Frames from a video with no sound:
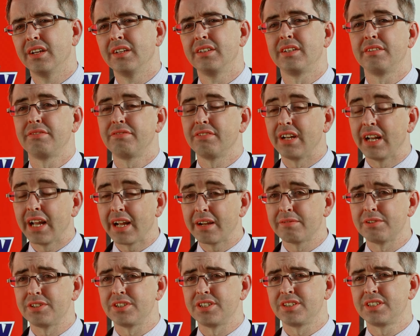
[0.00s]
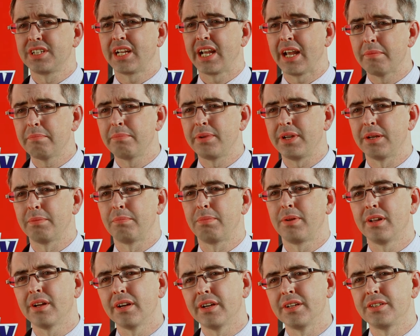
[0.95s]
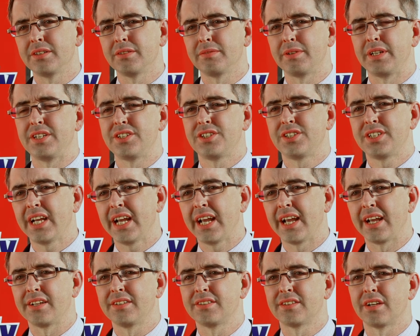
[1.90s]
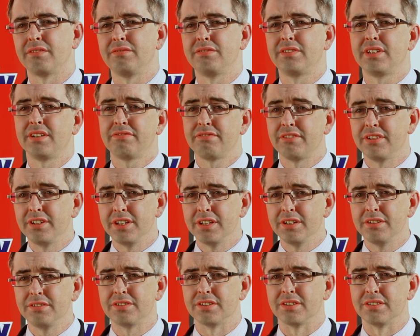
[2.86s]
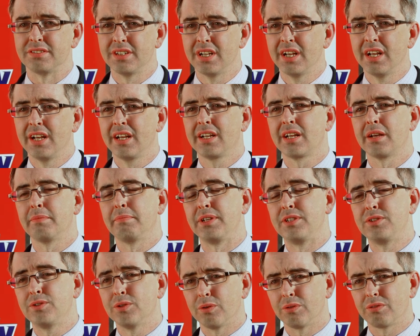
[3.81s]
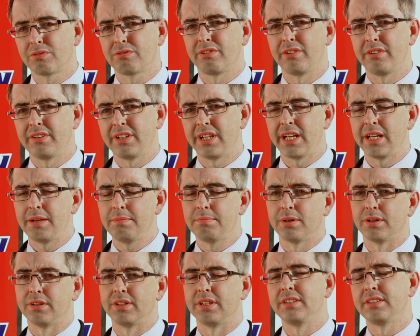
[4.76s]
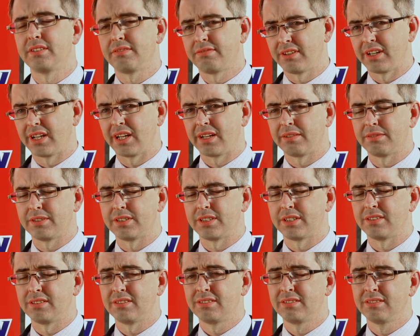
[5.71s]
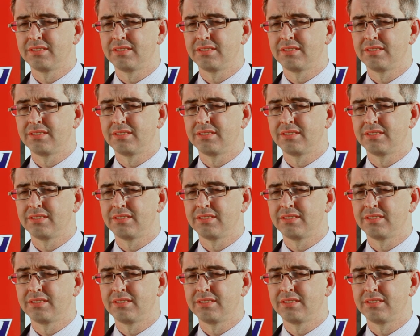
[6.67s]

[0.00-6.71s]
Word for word: Different languages can be applied to each tag, so different users can be talked through the ePod in different languages.